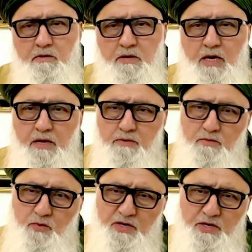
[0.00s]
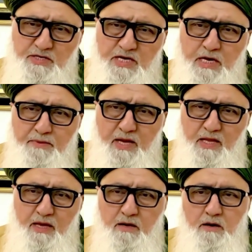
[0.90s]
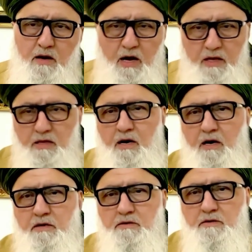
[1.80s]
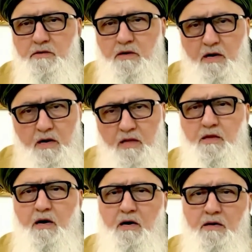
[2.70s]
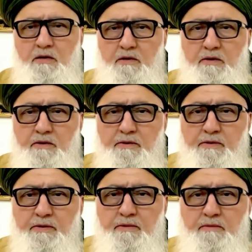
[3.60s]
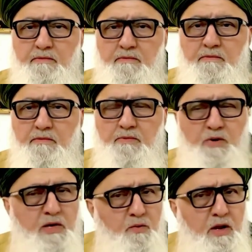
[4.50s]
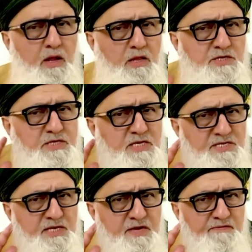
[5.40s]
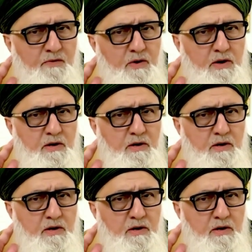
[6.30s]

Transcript: and what does he keep yelling? Allah, Allah. But what Allah's listening for?